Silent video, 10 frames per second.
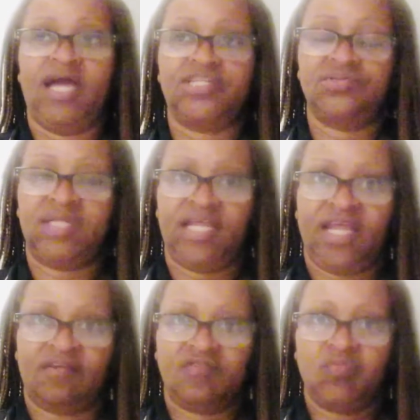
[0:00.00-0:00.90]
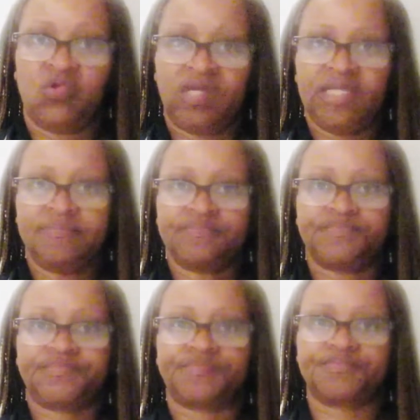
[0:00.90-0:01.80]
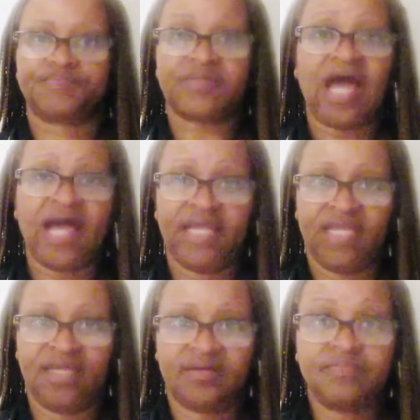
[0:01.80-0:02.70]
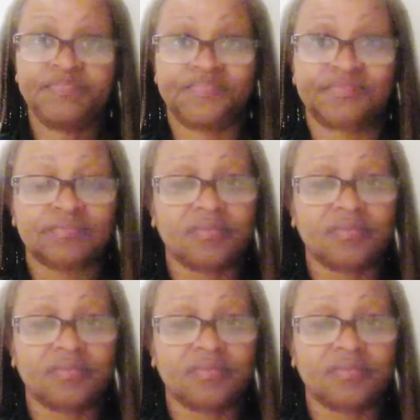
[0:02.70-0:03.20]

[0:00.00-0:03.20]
I do that every morning. I am